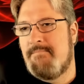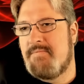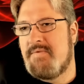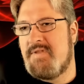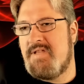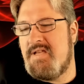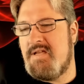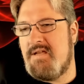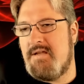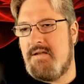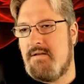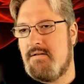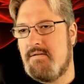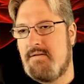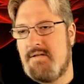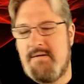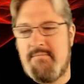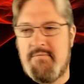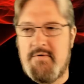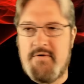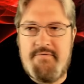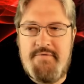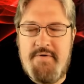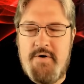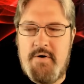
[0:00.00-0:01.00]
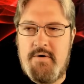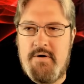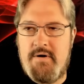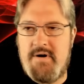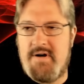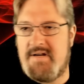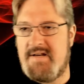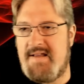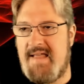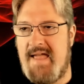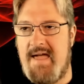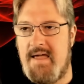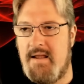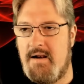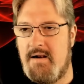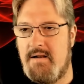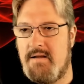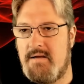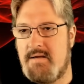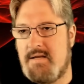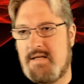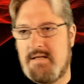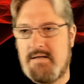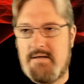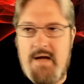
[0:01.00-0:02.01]
The Liberal voter in
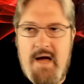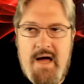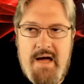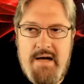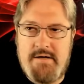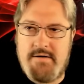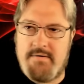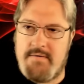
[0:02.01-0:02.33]
Canada cannot